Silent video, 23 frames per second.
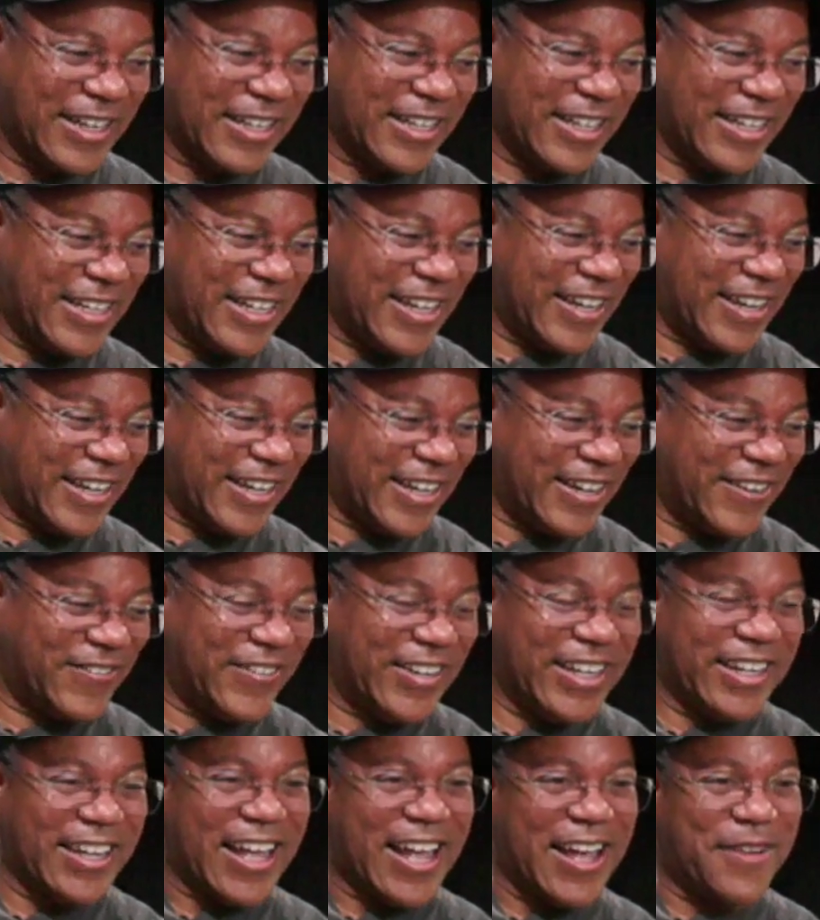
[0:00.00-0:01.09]
Can y'all hear
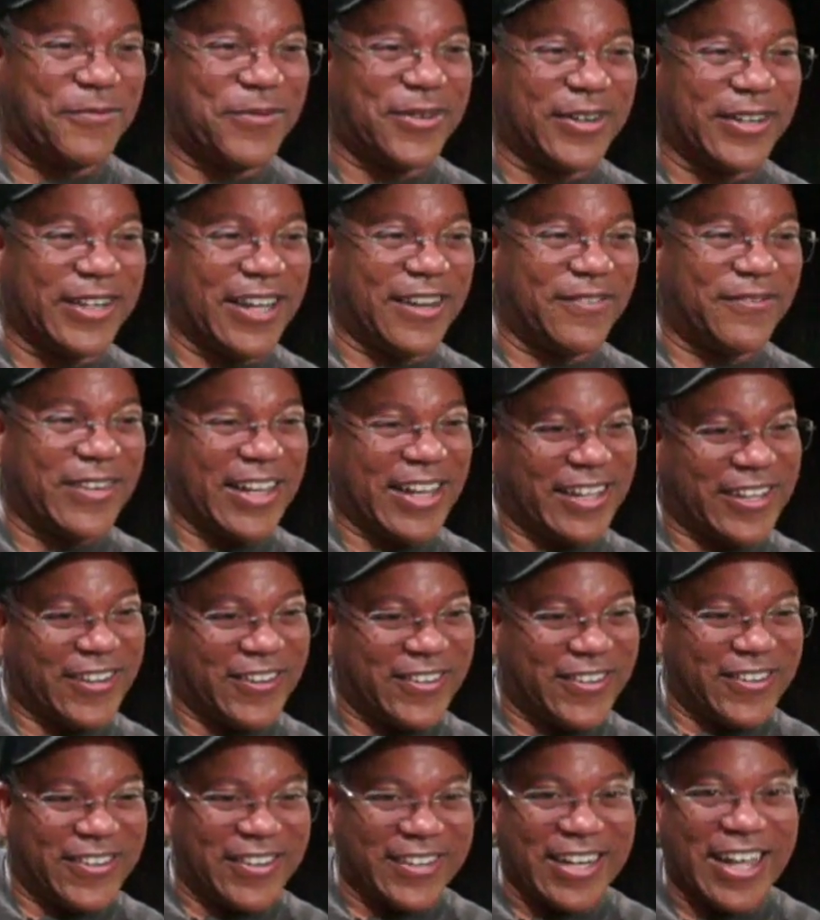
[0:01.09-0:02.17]
me? I pulled up my
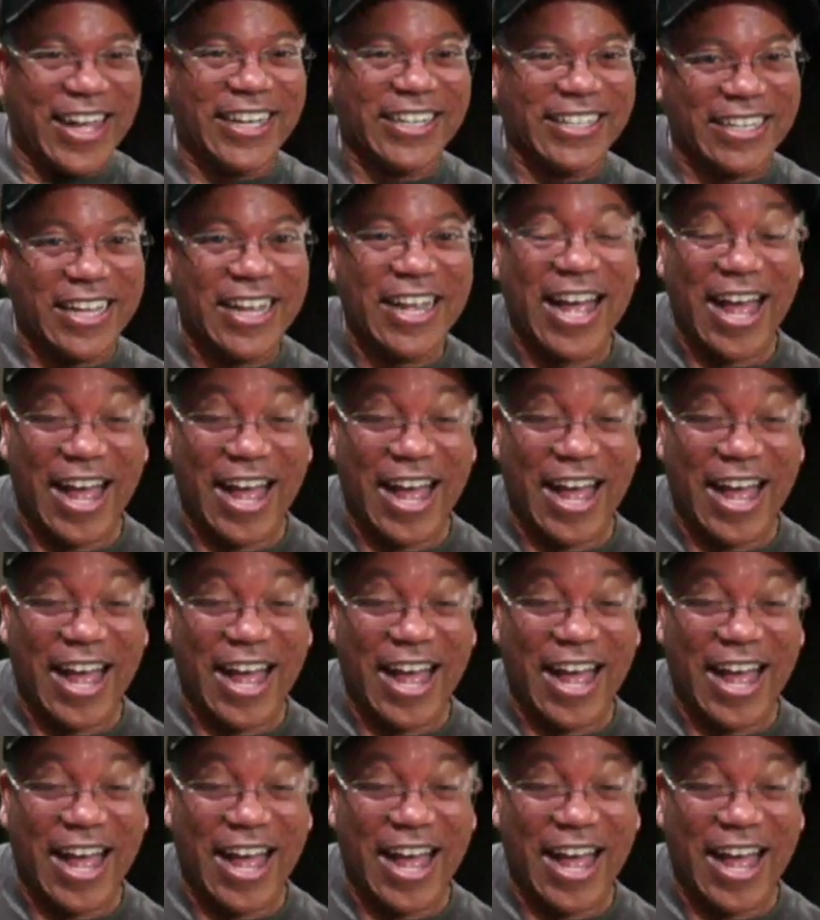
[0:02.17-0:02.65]
cord. I,